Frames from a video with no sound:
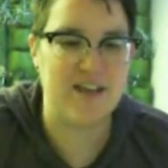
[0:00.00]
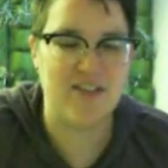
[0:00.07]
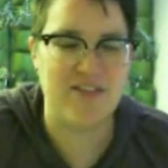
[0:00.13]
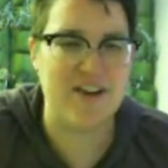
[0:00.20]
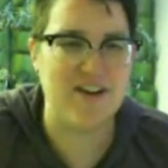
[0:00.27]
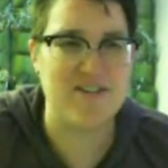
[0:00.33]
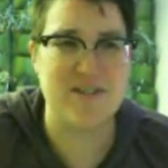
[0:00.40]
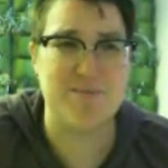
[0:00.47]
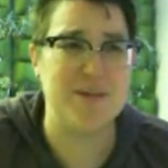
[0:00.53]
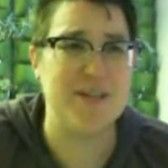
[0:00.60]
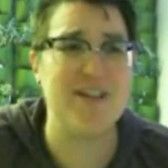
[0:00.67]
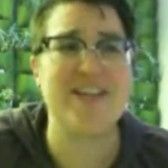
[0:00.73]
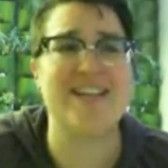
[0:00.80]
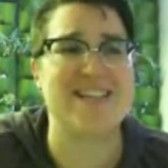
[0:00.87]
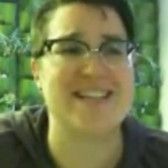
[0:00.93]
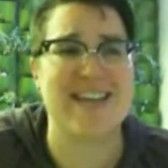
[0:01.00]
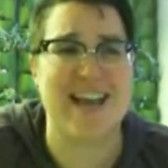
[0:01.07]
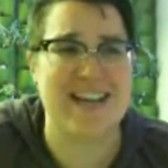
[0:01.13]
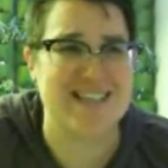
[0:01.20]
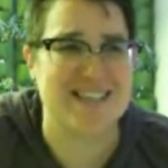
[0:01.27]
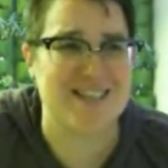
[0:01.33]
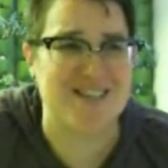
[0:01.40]
There's a million
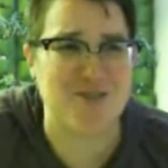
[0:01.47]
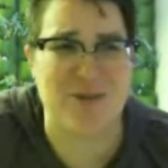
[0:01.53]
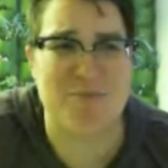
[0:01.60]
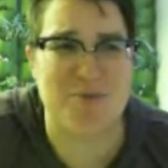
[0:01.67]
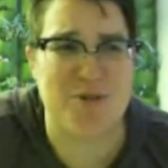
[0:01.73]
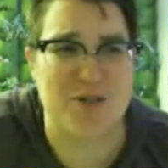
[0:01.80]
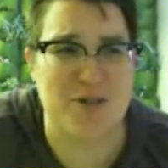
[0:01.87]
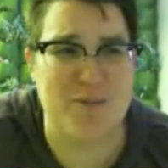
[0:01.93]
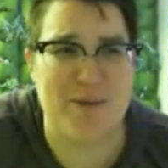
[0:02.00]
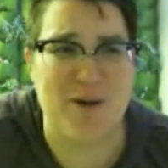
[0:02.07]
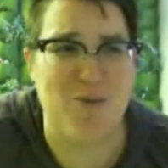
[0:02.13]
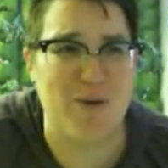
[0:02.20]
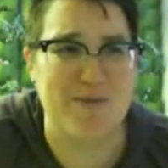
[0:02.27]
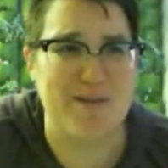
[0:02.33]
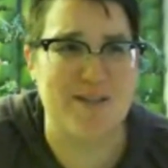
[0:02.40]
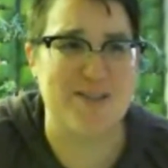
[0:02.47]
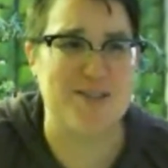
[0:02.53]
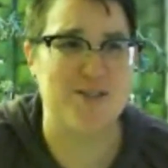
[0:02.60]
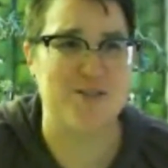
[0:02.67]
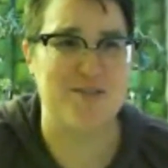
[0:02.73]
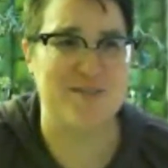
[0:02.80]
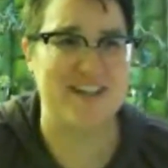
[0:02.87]
texts in scripture about women
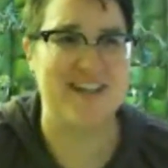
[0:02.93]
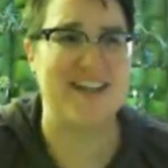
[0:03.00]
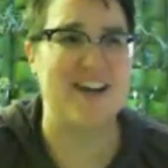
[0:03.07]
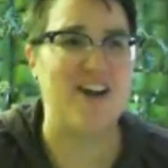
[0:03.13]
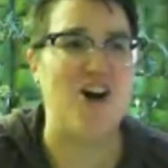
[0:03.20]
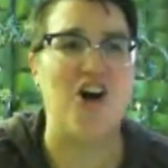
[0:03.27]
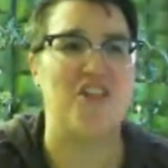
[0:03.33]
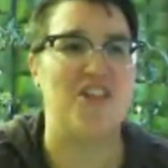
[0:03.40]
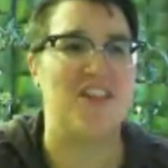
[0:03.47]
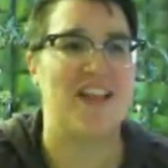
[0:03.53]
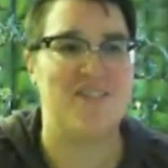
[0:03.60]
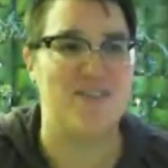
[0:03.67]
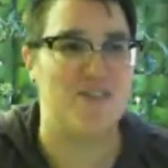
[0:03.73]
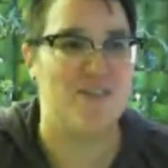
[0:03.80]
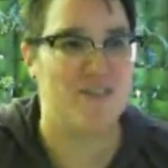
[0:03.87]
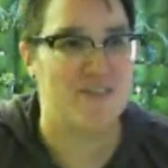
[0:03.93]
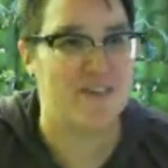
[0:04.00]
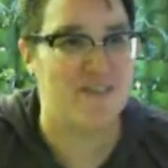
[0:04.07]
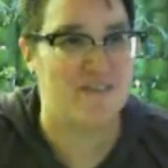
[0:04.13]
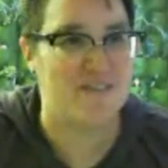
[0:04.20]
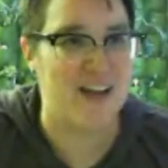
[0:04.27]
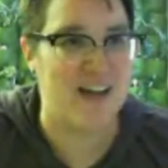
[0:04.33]
serving at all levels
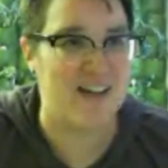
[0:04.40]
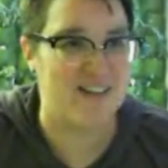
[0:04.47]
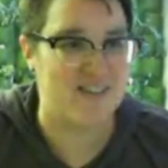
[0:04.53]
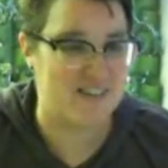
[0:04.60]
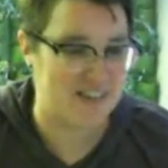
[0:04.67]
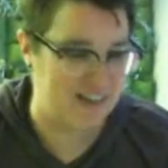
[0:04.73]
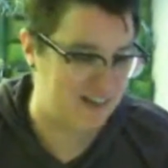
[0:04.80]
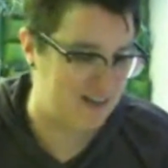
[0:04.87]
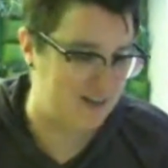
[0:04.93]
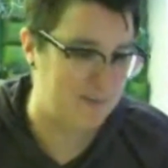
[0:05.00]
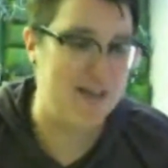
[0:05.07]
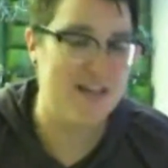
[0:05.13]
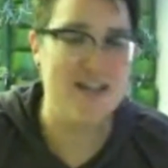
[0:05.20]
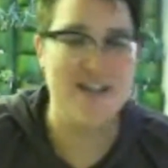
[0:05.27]
of God's kingdom.